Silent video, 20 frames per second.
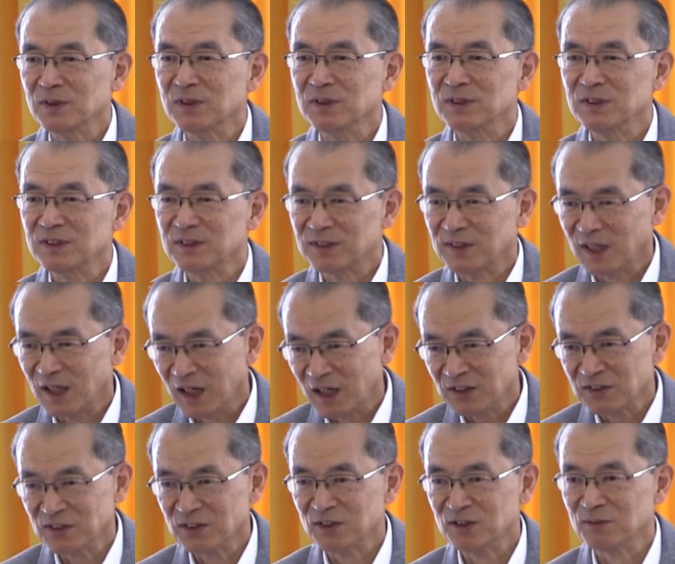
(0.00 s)
It is an
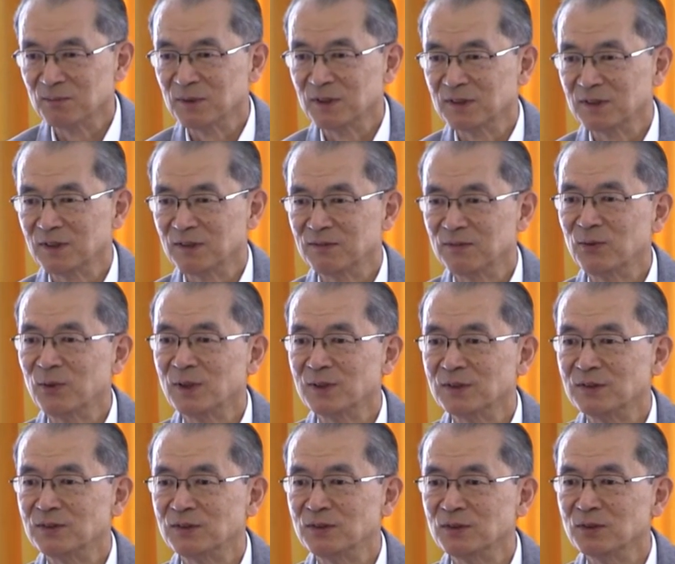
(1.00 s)
urgent matter for
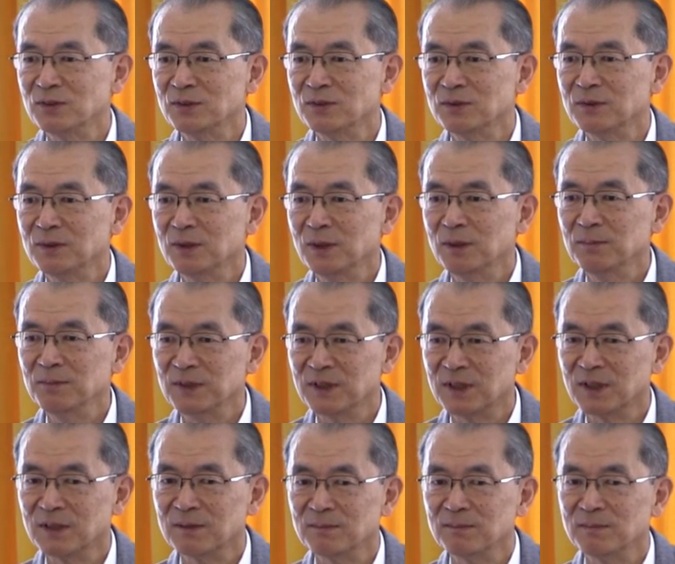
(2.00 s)
us to
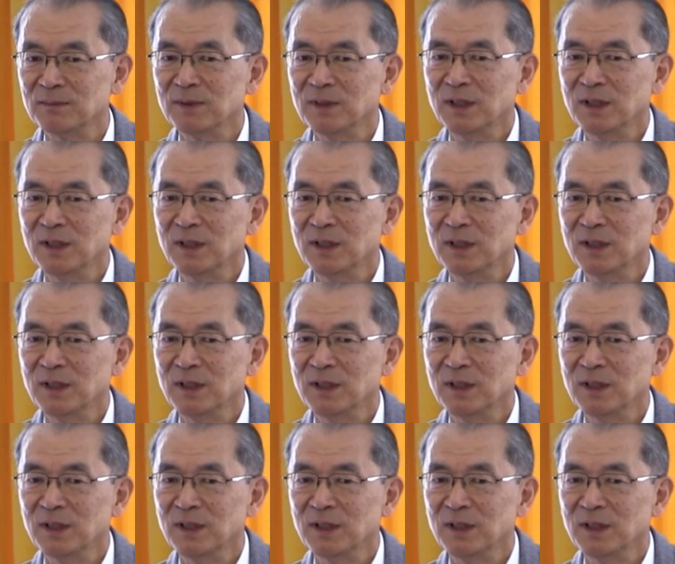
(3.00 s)
become